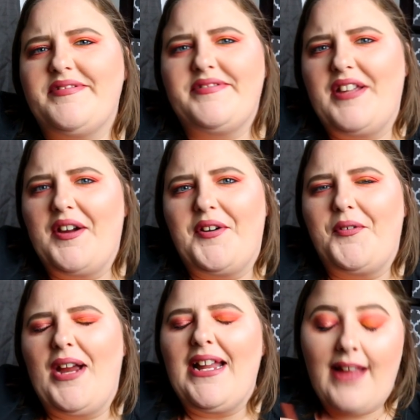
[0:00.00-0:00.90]

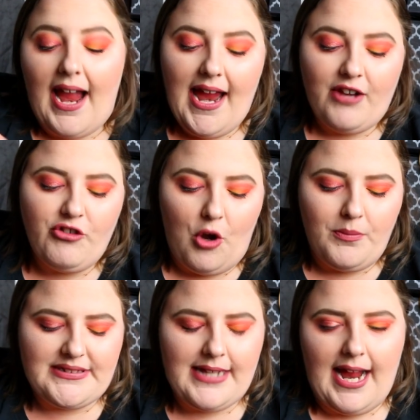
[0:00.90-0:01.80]
No, I actually
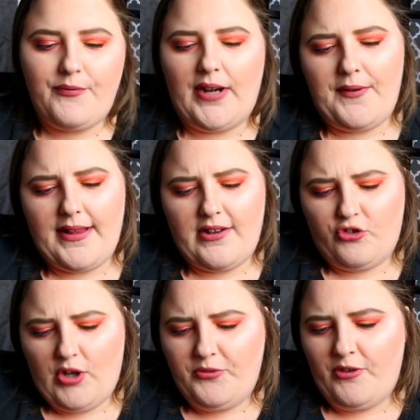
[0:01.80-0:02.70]
almost laughed when I read the
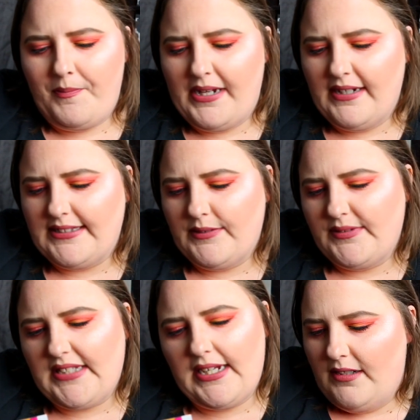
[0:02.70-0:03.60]
description because it
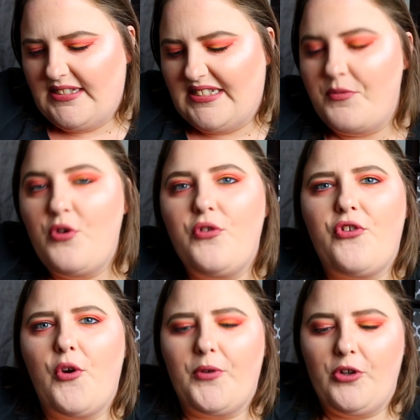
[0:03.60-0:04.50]
was like smooths
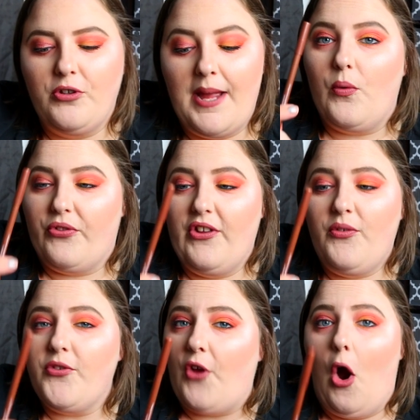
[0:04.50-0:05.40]
over your lip.
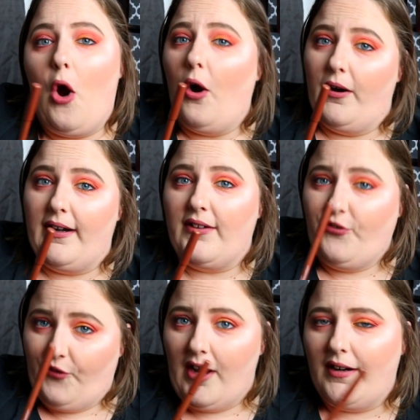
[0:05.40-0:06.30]
This was hard as
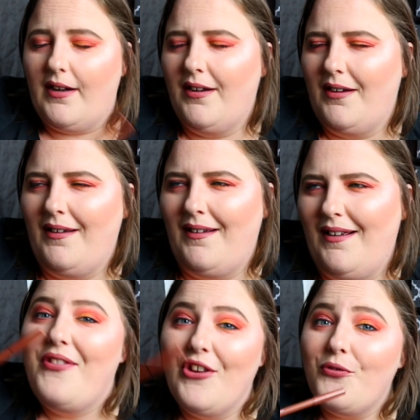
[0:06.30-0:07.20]
fuck.
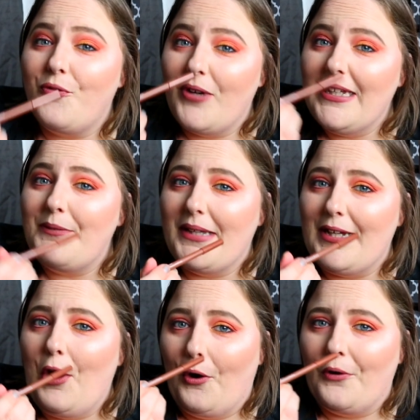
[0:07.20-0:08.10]
This really, really
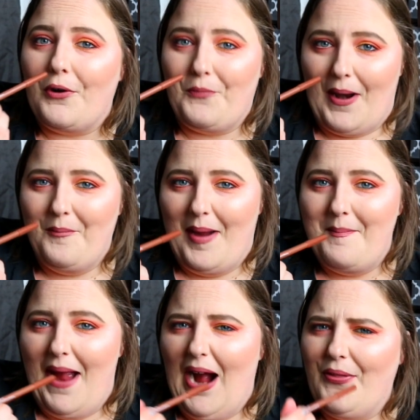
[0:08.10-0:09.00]
hurt around my
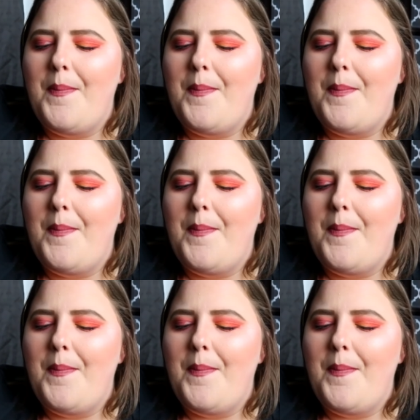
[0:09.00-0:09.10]
mouth.